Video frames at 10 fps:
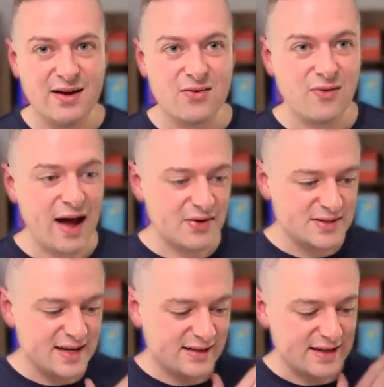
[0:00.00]
Rather
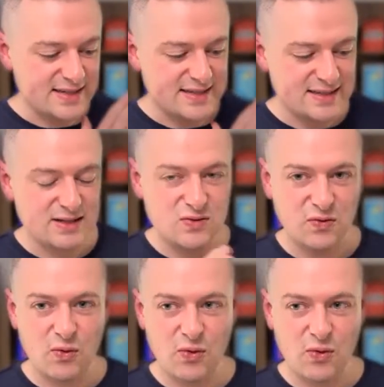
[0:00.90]
take like 6
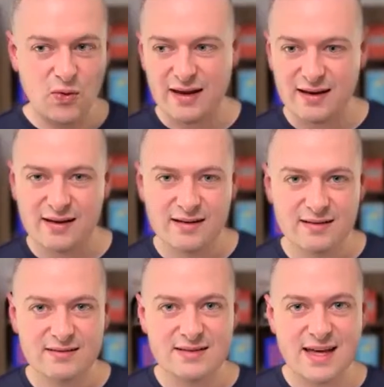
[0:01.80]
4-week
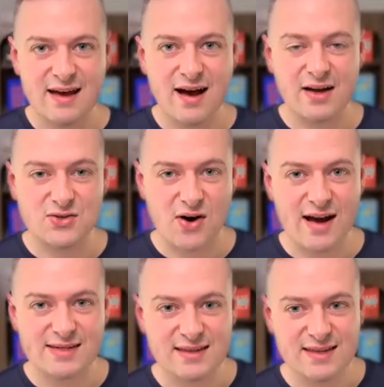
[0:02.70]

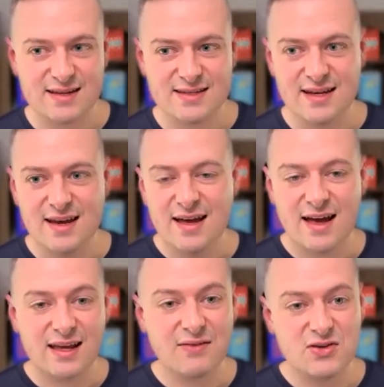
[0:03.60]
tries at this
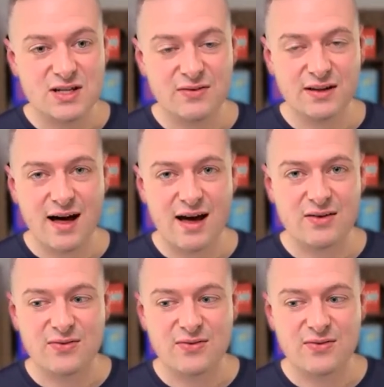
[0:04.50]
and give yourself a lot of